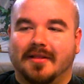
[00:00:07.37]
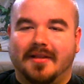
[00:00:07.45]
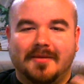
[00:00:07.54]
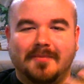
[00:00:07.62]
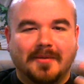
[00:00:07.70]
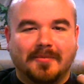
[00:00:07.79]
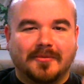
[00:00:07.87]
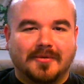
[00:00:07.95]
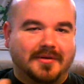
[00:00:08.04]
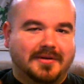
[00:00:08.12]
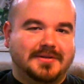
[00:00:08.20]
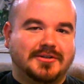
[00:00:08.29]
A lot of people
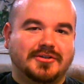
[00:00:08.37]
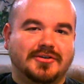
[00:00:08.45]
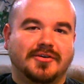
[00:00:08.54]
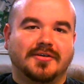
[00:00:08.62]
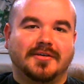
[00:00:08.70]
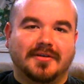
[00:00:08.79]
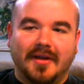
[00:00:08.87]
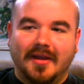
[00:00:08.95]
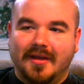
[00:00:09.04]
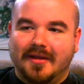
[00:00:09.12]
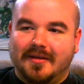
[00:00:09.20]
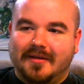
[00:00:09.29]
are unsure
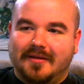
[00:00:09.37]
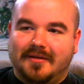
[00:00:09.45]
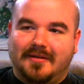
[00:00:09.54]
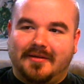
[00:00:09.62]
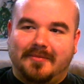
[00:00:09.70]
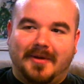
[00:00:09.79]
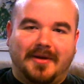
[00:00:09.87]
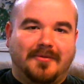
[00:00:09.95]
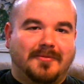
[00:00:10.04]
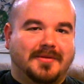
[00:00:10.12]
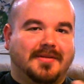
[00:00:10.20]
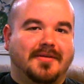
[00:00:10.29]

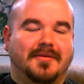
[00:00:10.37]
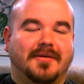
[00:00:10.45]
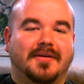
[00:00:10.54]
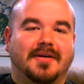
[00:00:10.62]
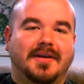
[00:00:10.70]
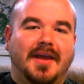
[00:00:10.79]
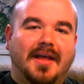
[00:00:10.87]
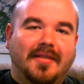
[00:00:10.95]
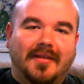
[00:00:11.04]
about what's going on.